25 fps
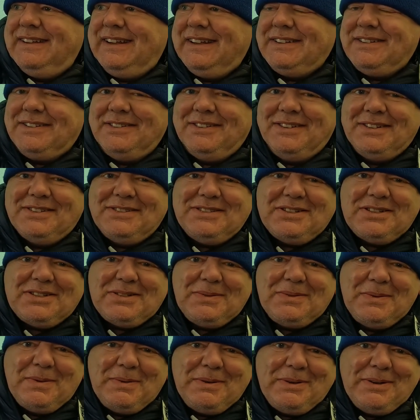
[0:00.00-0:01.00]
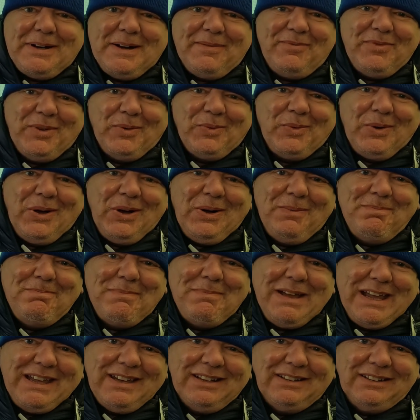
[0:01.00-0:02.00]
I don't know, it's just sort of having a warm
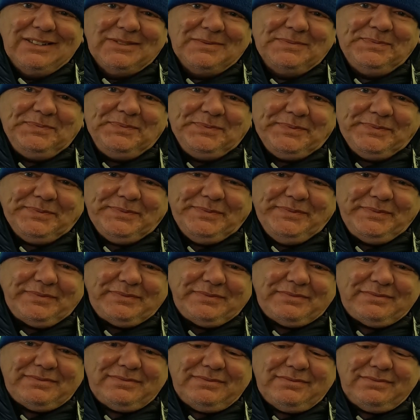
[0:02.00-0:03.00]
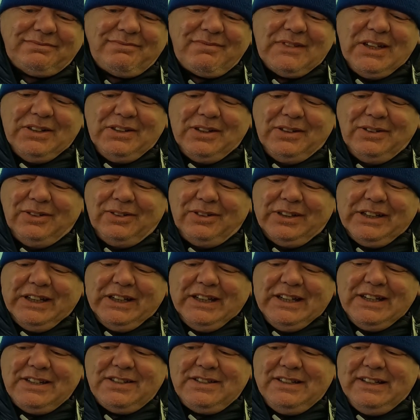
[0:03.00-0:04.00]
meal in a
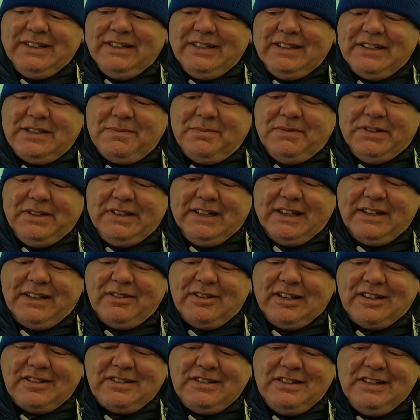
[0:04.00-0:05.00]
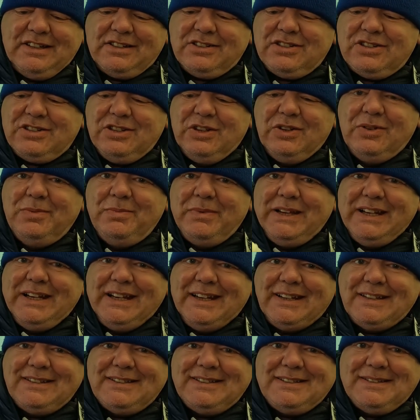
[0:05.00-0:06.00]
location like this, but like that takes 2
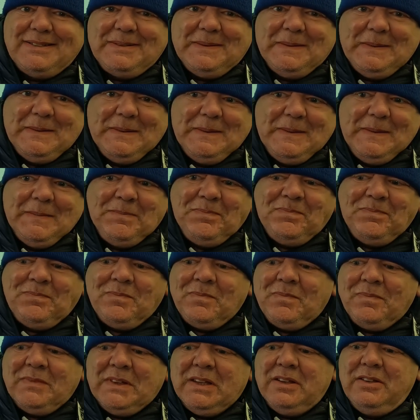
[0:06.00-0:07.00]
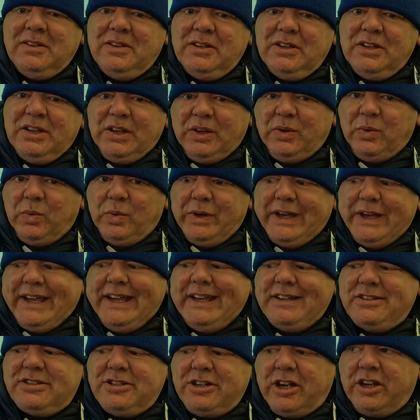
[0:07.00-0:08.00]
minutes,
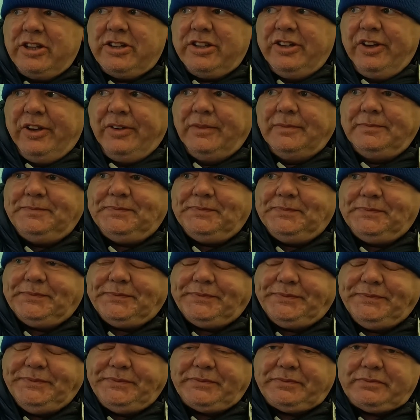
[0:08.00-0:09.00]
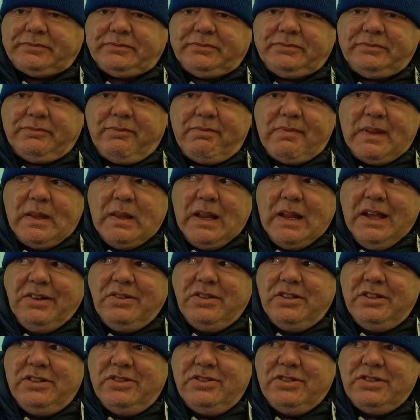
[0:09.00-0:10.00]
weighs nothing, and
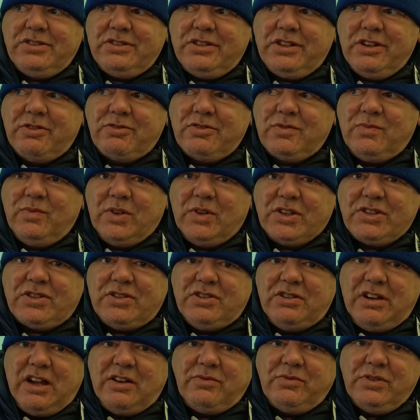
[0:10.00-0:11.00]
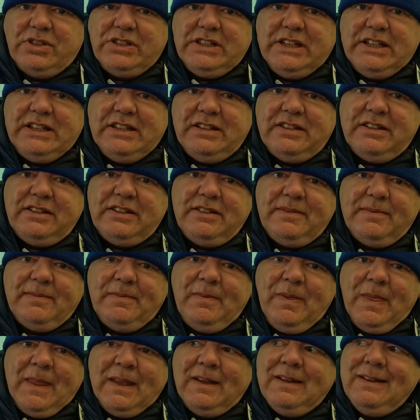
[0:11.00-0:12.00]
then just using what's around you.
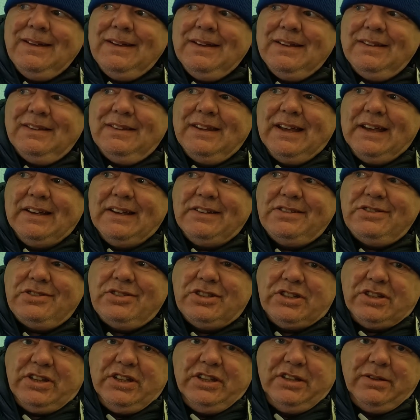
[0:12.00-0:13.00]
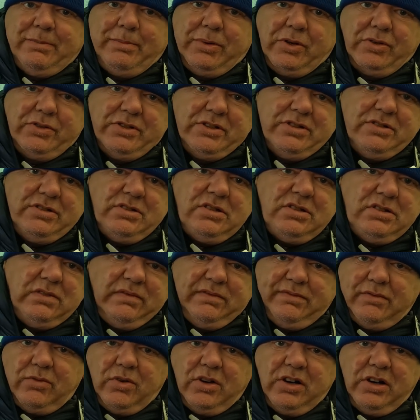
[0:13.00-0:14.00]
That is just the abundance
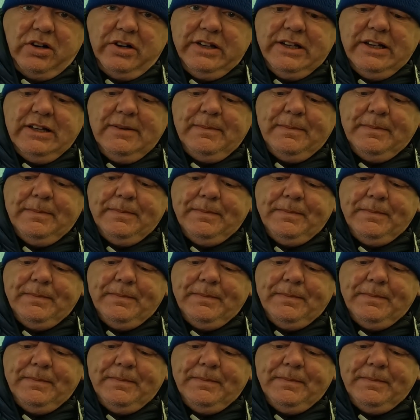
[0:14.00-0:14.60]
of water.